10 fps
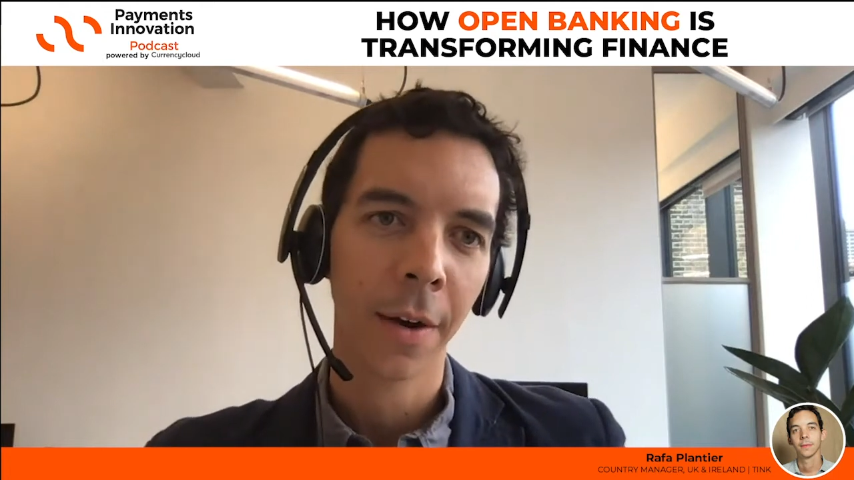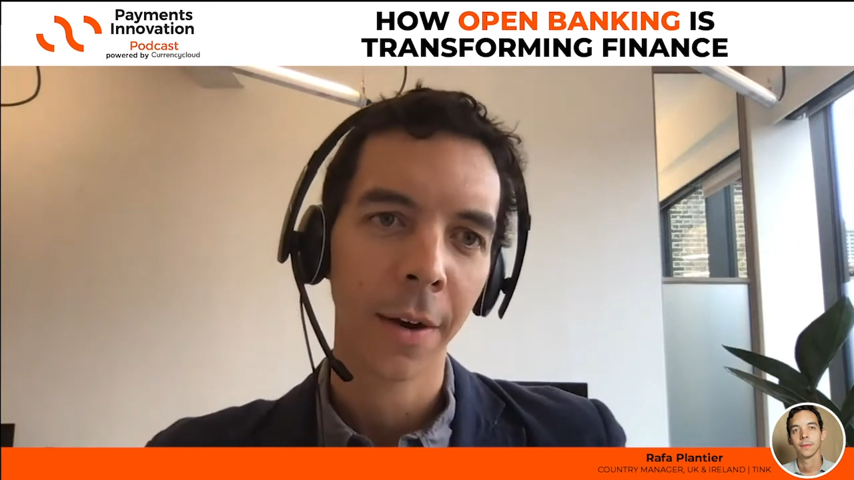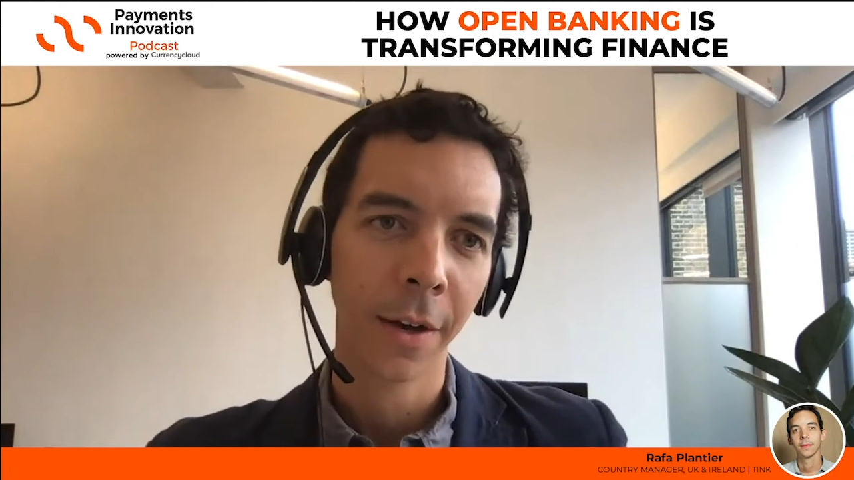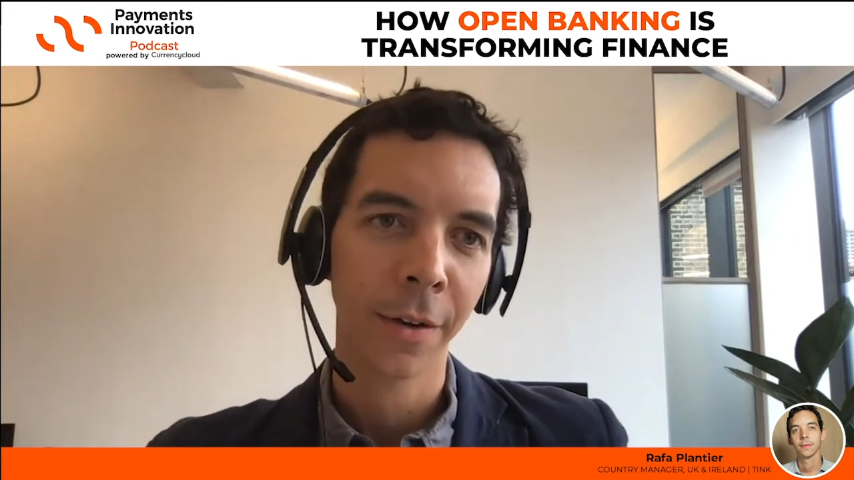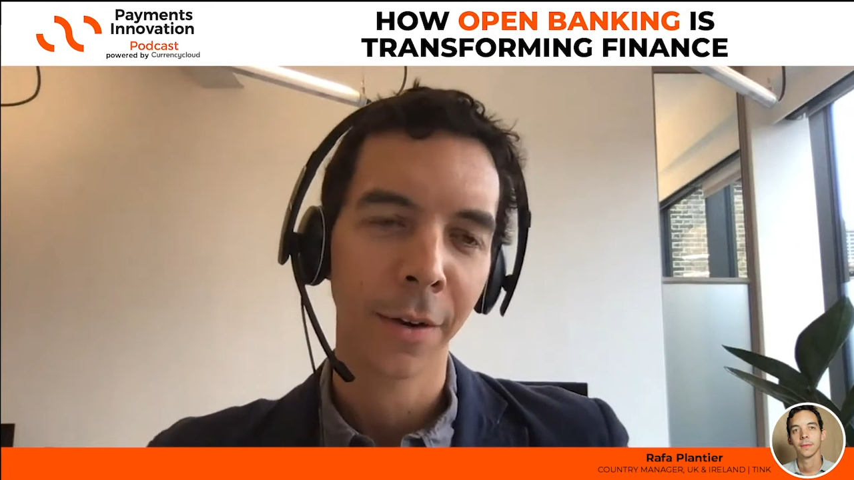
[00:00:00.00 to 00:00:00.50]

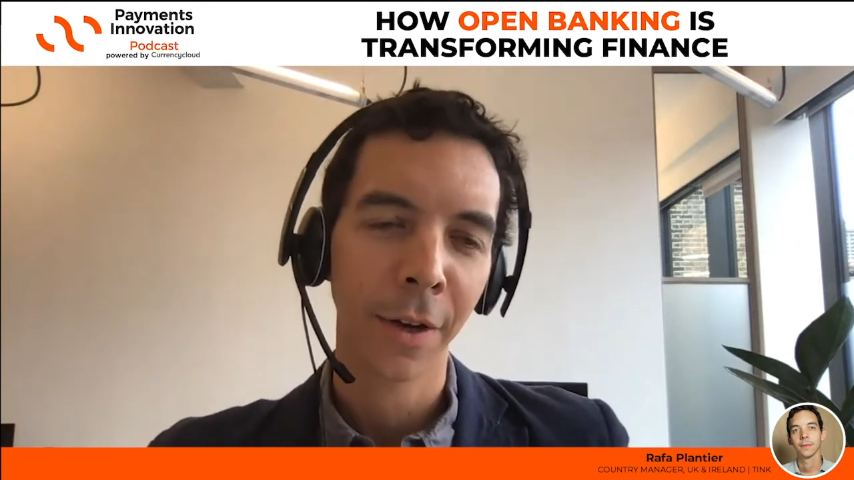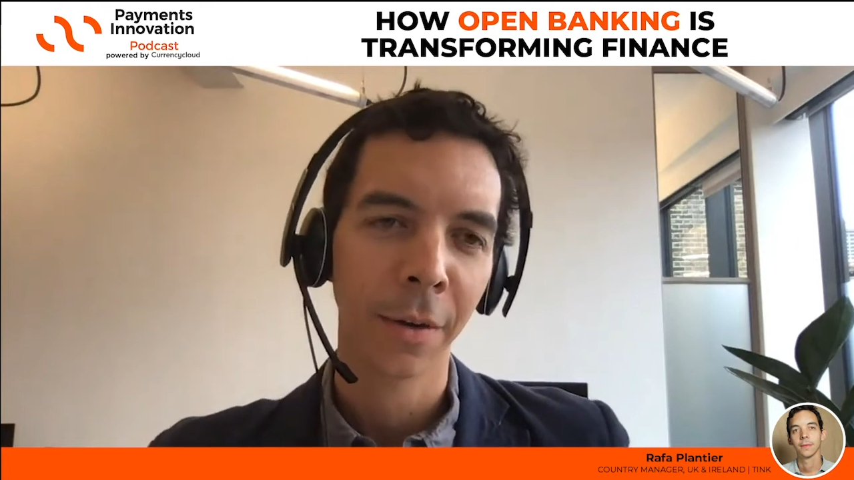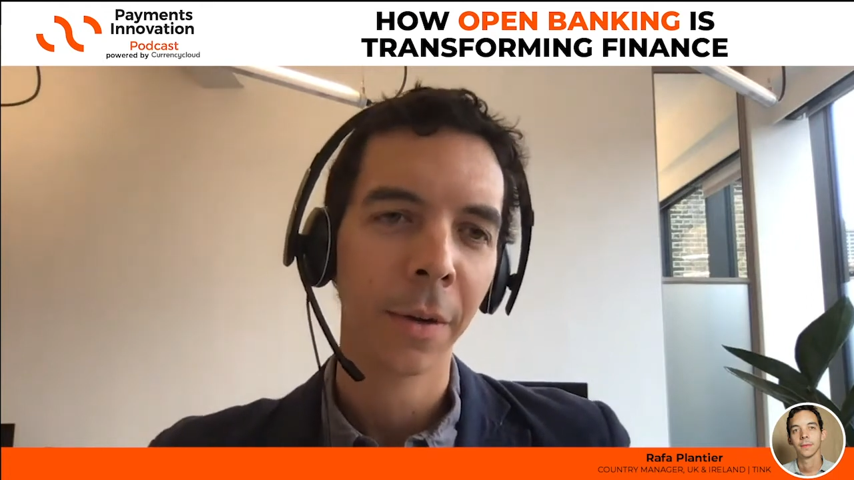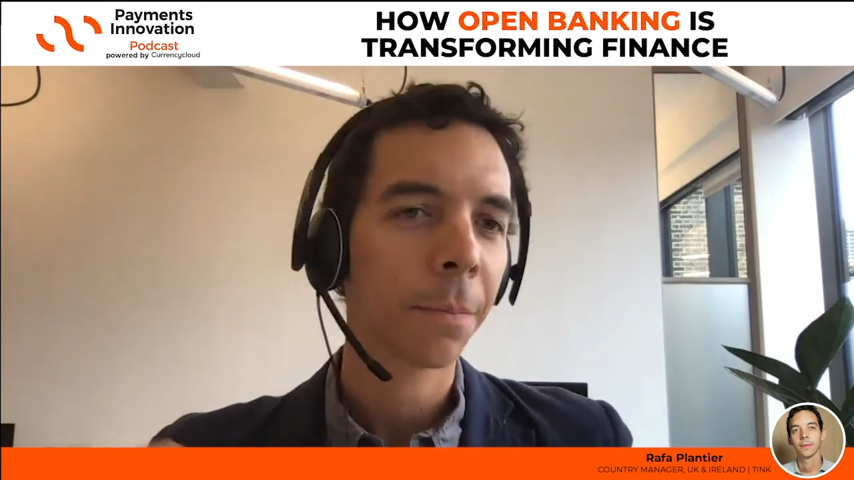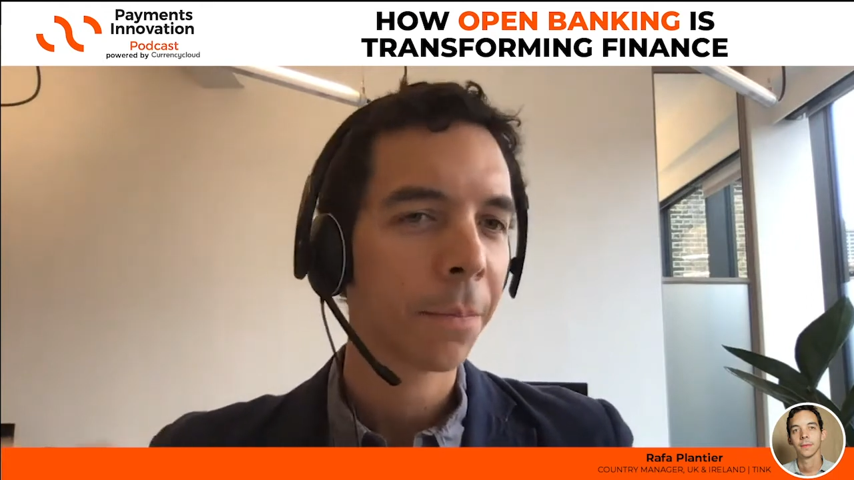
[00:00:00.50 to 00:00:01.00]
in
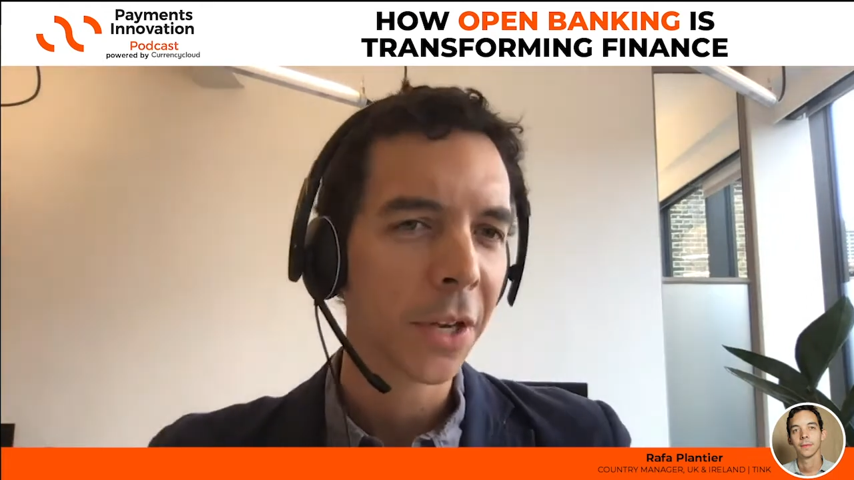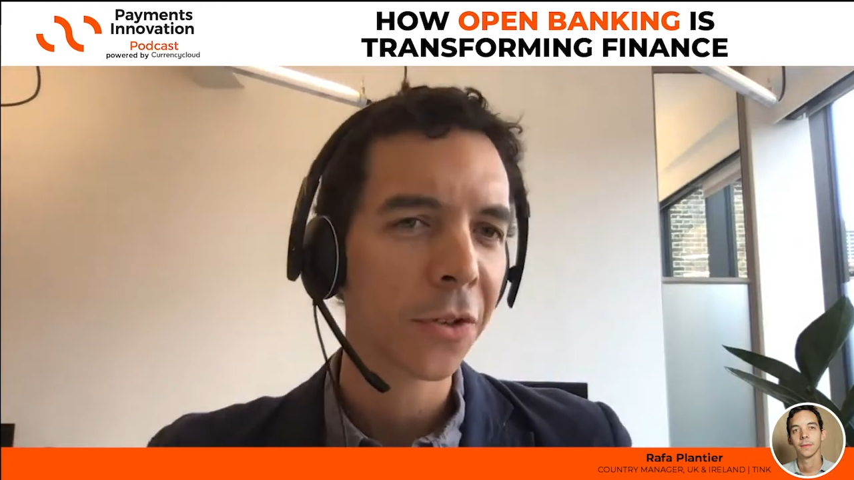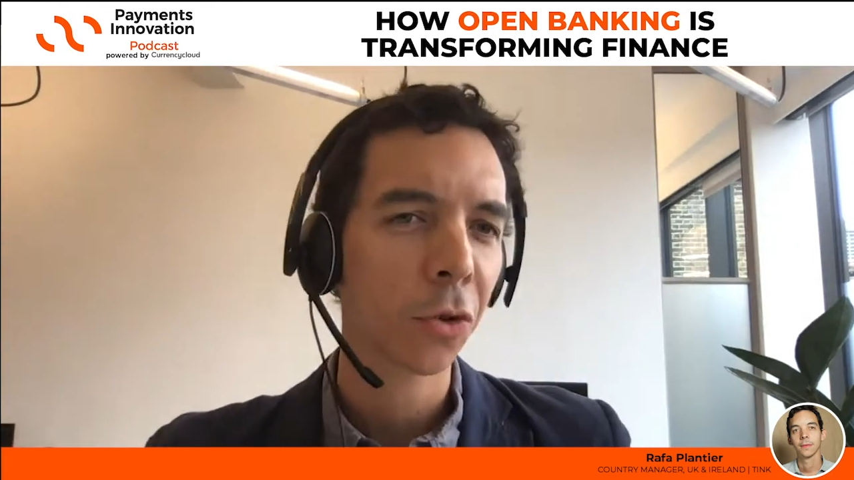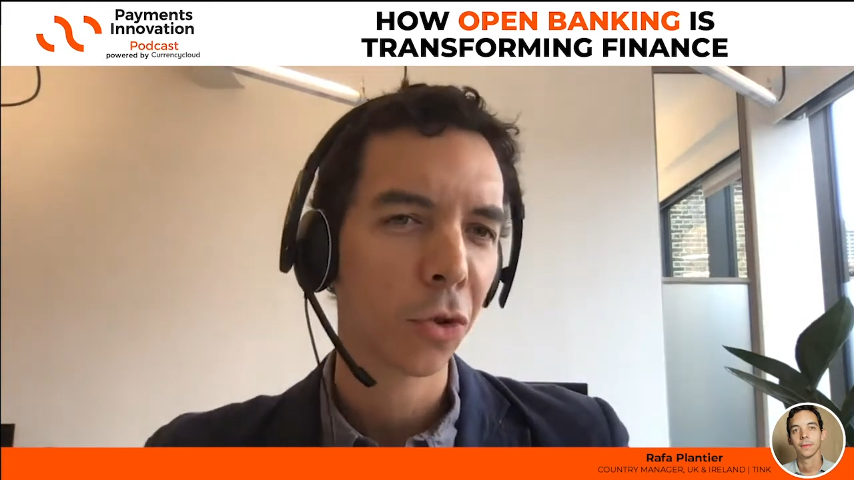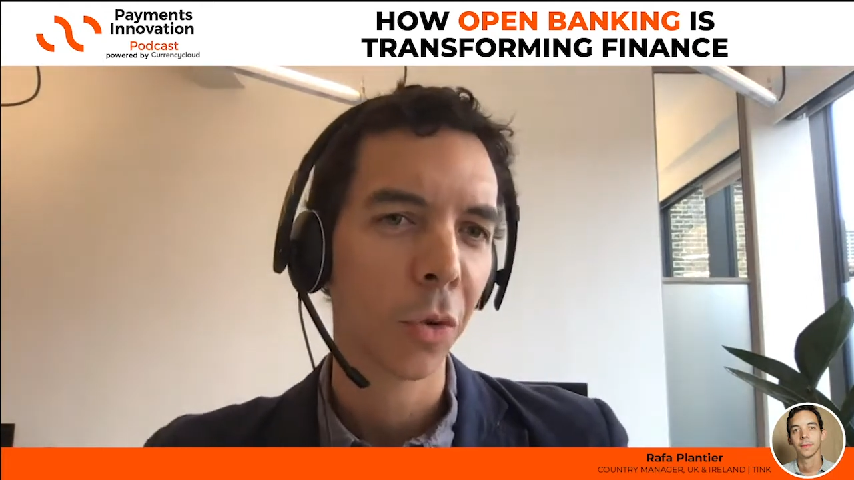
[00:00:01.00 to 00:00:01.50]

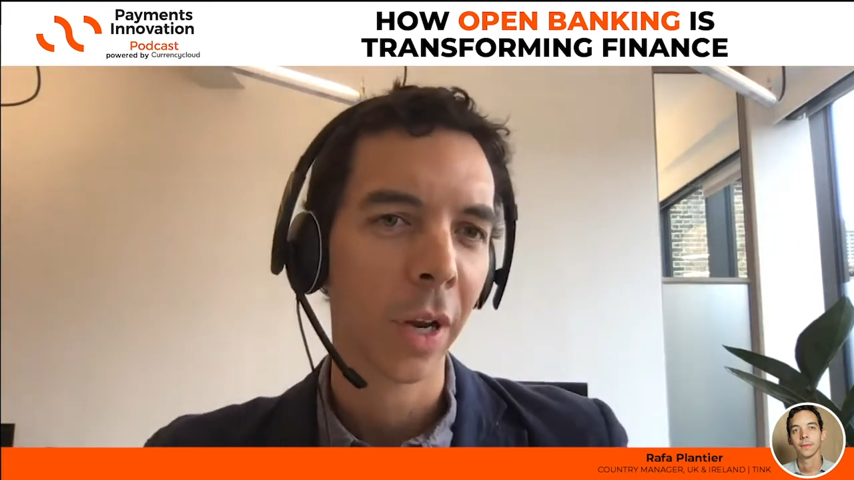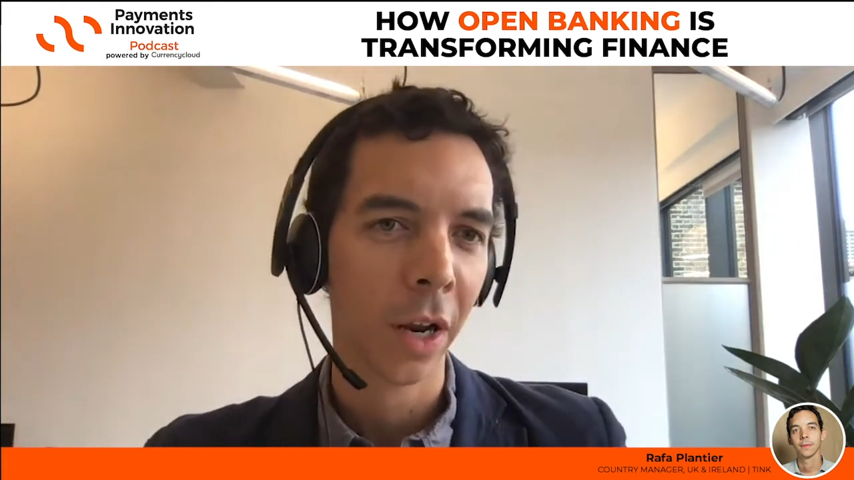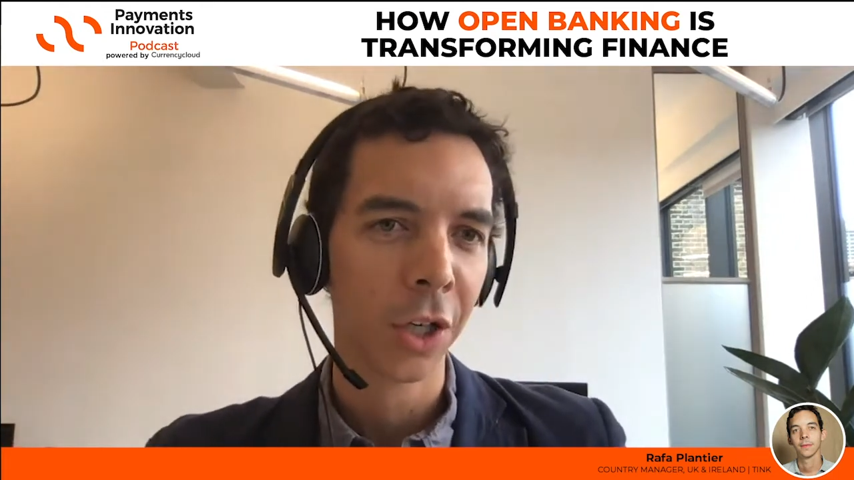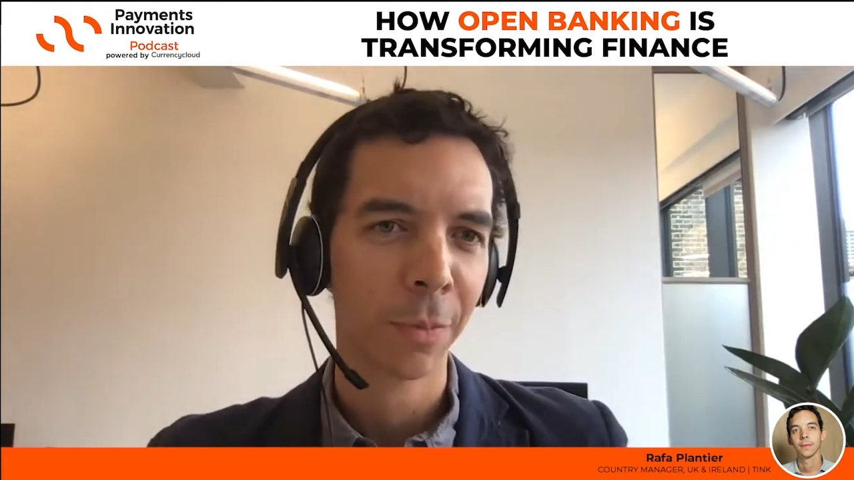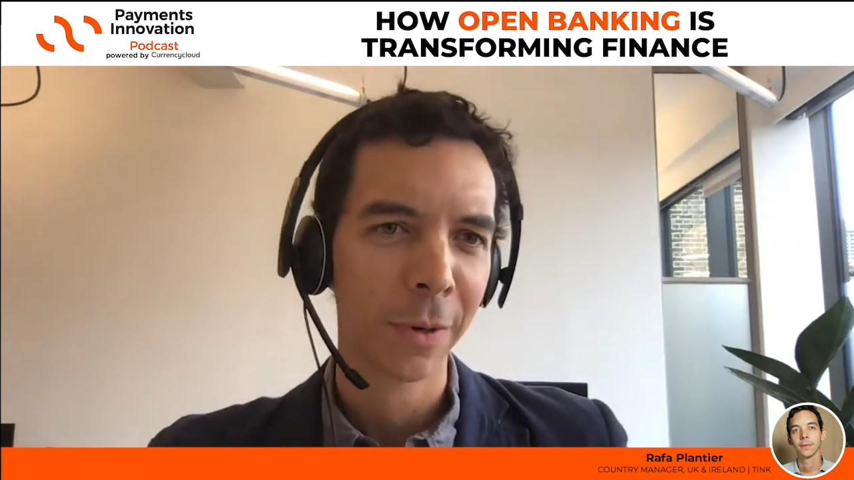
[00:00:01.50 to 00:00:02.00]
PSD2 at large,